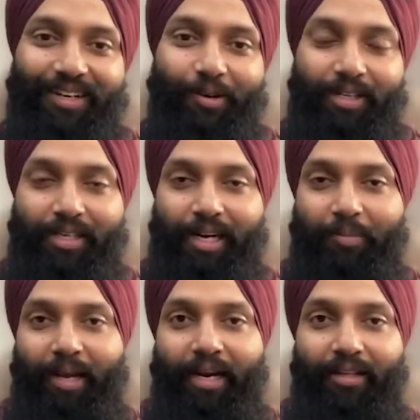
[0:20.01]
Okay, so let
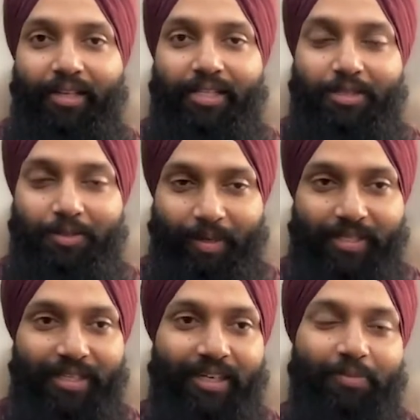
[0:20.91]
me end the suspense
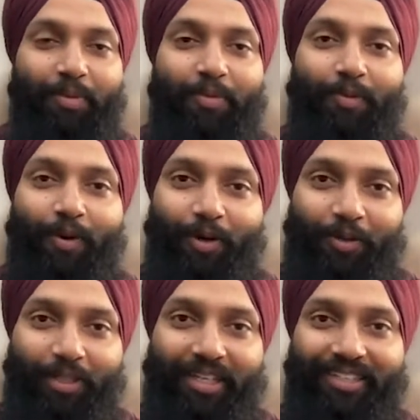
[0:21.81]
and let me move on to
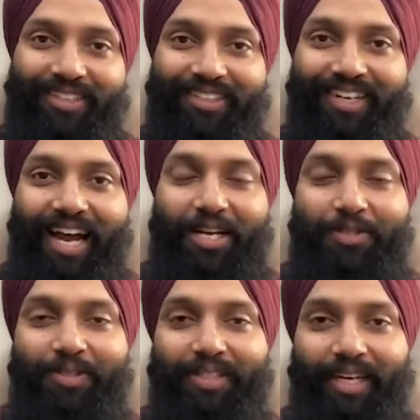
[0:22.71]
the
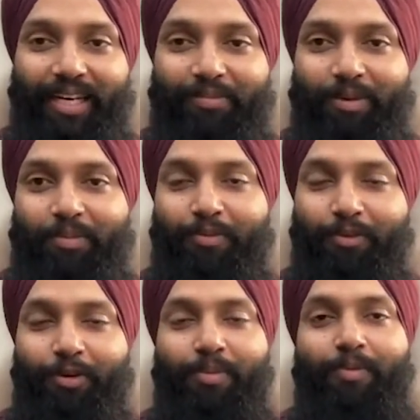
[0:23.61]
actual thing. But
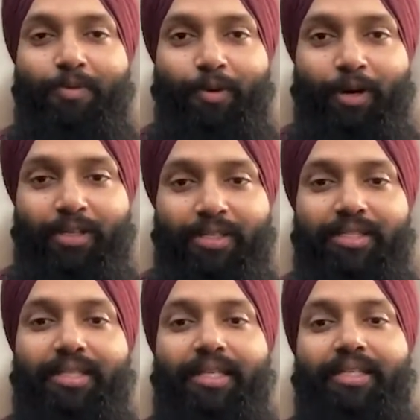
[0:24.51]
before we move on,
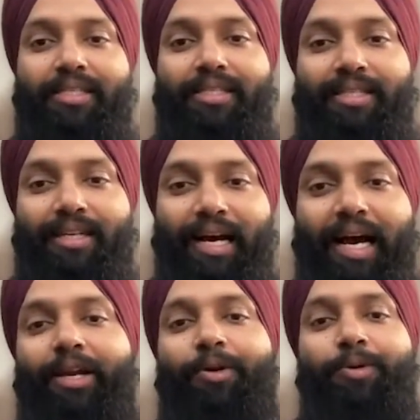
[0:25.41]
since
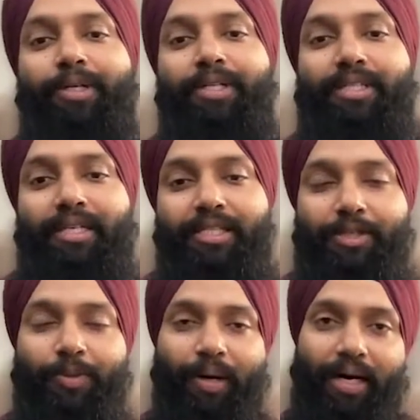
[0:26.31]
I know it's
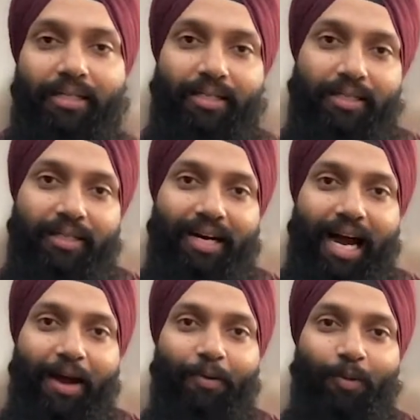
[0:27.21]
nuanced,
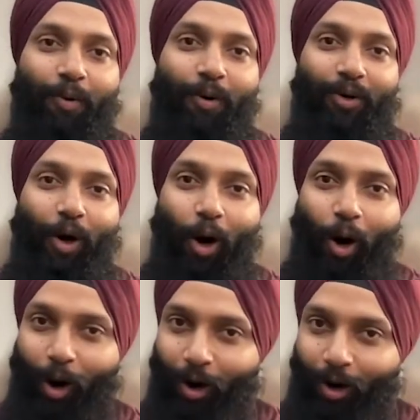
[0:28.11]
I would want
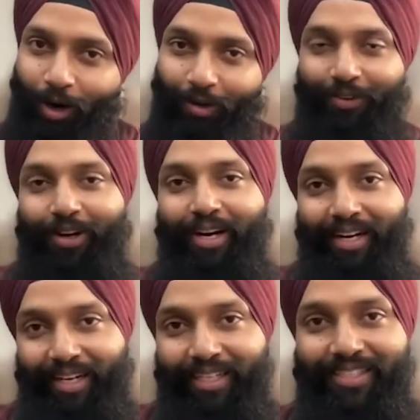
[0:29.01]
all of your
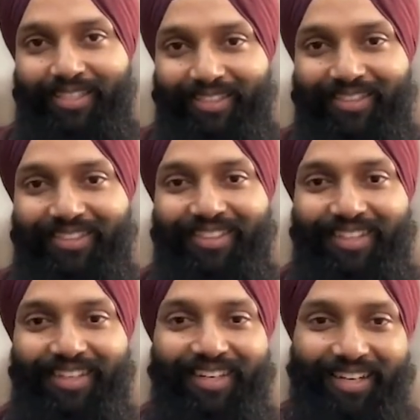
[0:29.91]
attention
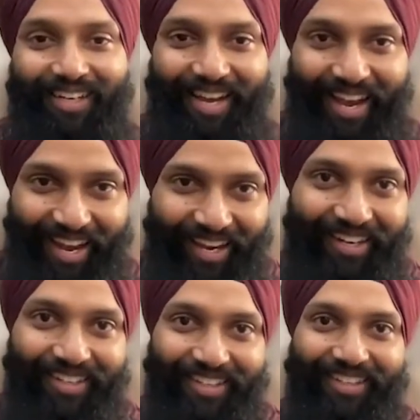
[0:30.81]

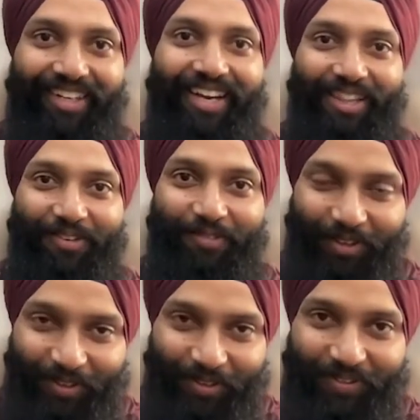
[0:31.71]
here in the
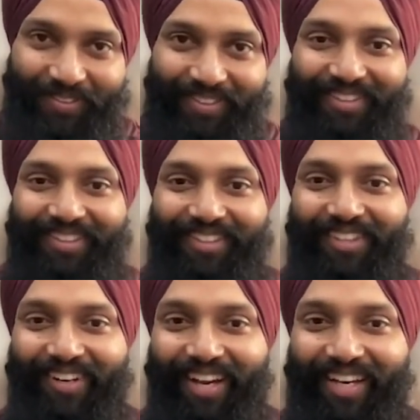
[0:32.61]
video. Okay.